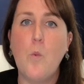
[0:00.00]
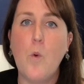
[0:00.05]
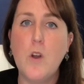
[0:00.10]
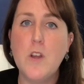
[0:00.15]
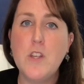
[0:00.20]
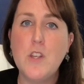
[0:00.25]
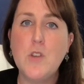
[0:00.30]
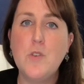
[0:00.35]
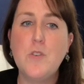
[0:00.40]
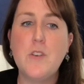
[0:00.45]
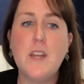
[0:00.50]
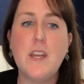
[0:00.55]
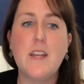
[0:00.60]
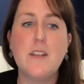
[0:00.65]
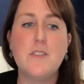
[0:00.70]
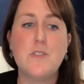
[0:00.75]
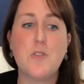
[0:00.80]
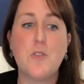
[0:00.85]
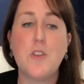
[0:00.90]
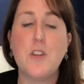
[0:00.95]
what you
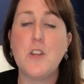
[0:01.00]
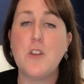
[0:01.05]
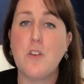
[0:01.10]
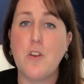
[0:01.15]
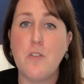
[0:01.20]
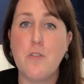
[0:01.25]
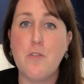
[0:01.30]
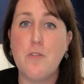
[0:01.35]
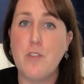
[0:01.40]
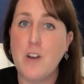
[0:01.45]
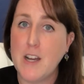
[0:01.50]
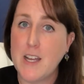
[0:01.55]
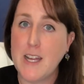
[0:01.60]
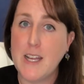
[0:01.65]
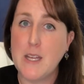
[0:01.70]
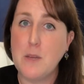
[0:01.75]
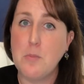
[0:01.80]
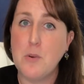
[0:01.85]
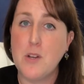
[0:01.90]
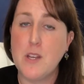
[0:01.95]
need so that you don't fuck
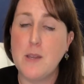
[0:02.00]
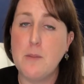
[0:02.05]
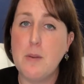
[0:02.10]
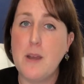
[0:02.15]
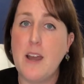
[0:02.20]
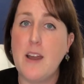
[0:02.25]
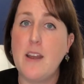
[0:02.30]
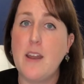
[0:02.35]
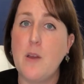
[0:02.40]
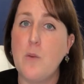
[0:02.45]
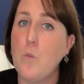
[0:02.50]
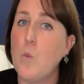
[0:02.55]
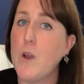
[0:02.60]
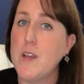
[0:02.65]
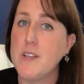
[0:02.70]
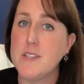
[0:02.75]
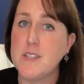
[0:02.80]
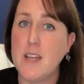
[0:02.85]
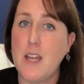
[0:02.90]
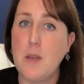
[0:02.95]
anybody about and
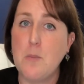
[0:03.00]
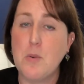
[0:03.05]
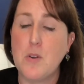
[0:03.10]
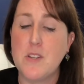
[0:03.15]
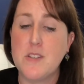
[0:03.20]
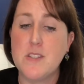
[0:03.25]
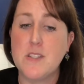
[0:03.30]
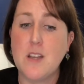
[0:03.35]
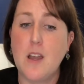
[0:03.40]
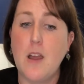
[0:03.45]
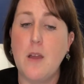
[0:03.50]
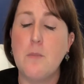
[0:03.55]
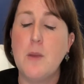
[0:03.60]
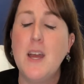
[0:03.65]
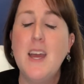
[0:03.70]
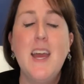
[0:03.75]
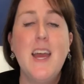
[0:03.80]
waste anybody's time.